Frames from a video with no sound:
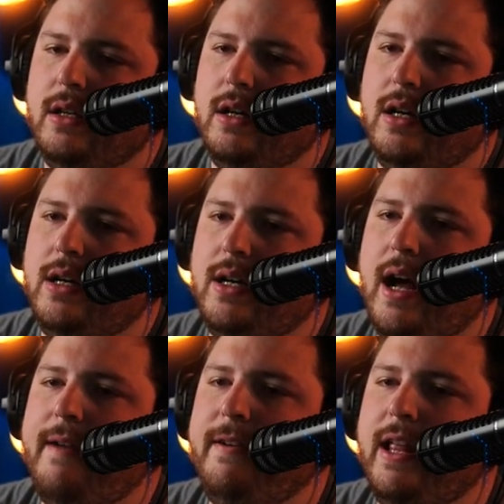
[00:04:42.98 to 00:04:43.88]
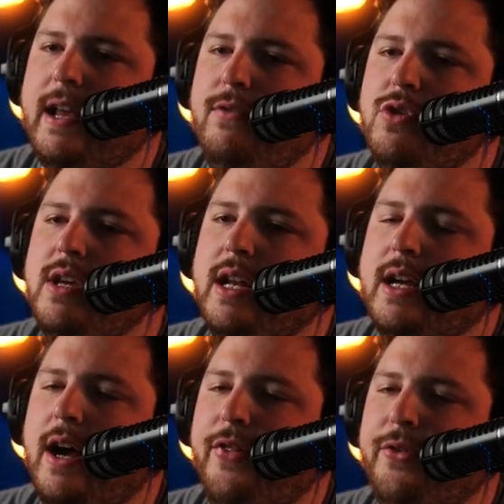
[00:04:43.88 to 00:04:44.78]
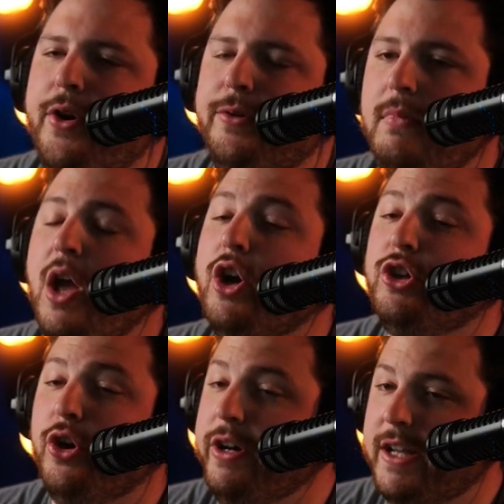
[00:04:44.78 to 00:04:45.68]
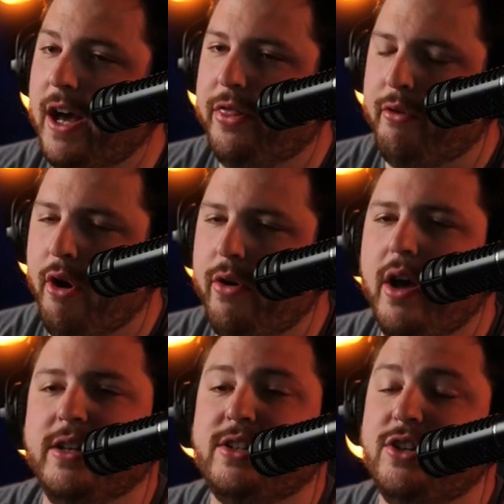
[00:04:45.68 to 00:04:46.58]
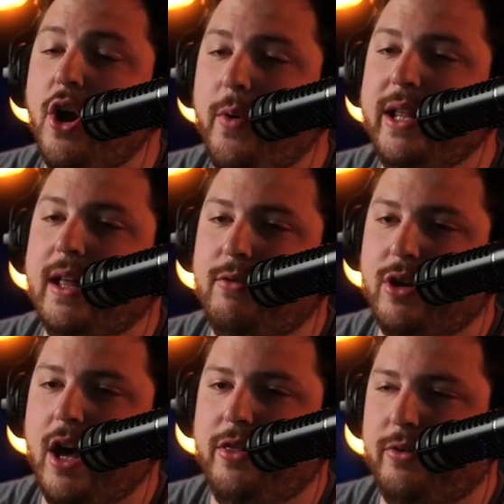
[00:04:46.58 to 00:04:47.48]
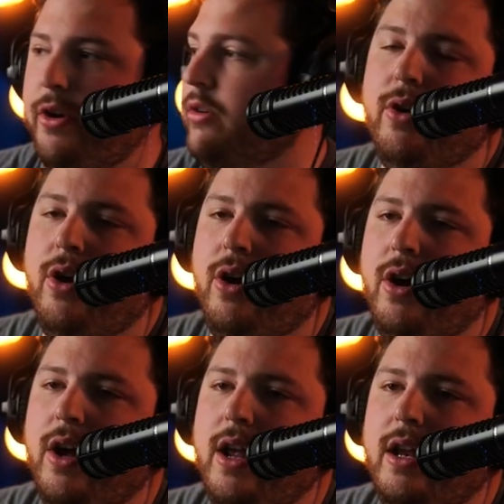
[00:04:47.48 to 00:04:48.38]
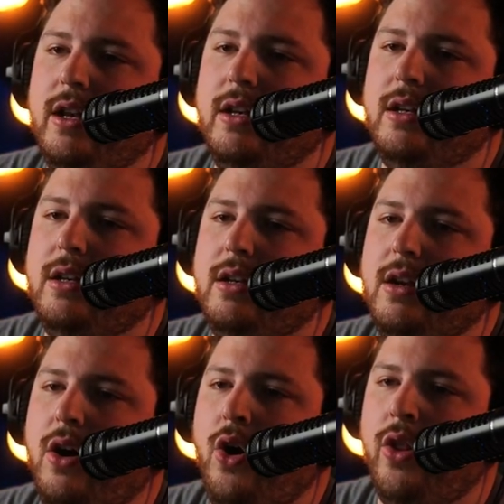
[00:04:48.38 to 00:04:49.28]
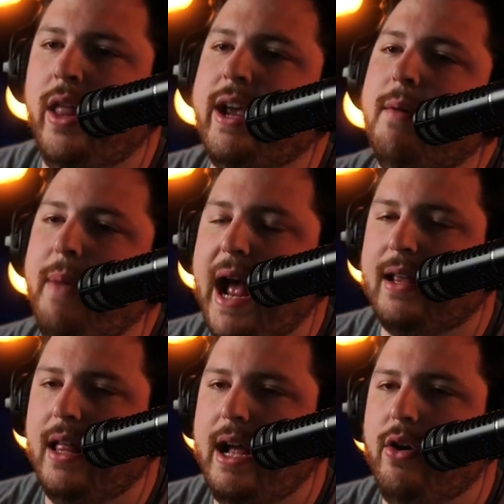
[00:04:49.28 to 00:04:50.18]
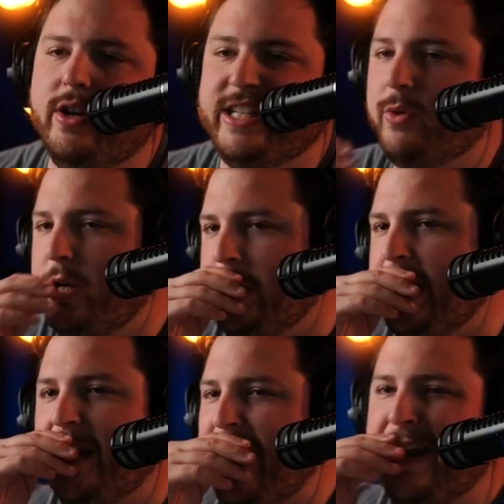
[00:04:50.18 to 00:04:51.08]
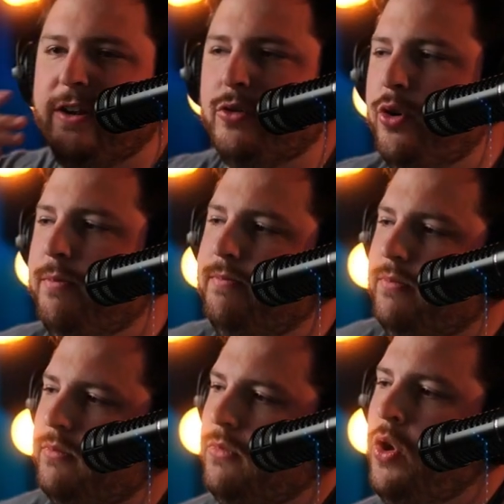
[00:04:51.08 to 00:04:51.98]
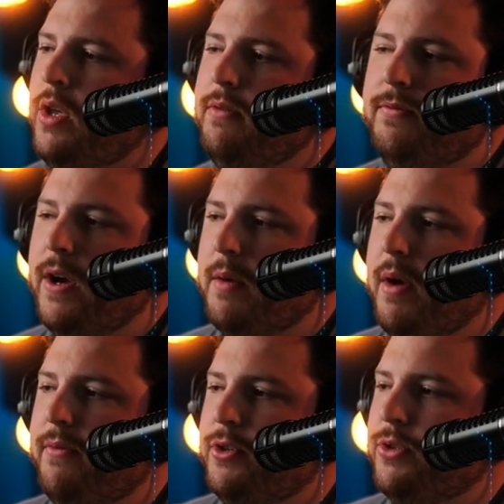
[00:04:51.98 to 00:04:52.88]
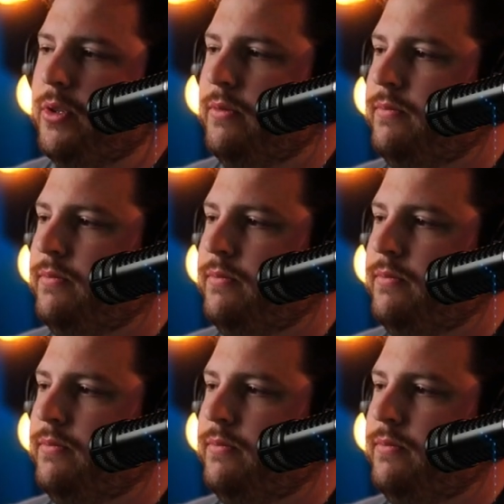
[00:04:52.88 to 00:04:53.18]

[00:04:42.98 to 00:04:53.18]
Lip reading: I feel like if you can get a cutthroat, a good cutthroat, a snowy level cutthroat on like a backline, on a squishy in a group, you can fuck them up for sure.